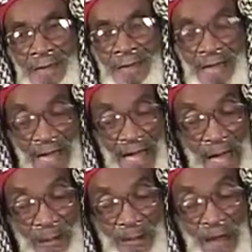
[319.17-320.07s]
And
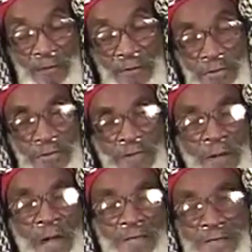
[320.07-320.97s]
I wrote this
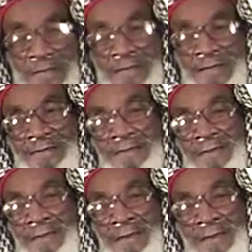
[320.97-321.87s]
about, say this.
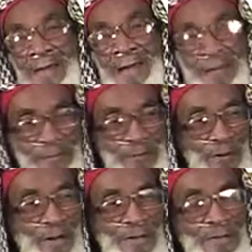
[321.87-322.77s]
I got
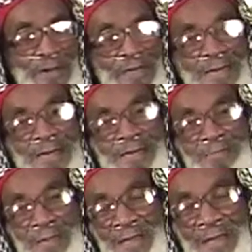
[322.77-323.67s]
programs on here that
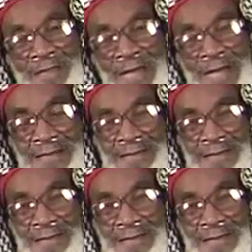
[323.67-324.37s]
speak of that.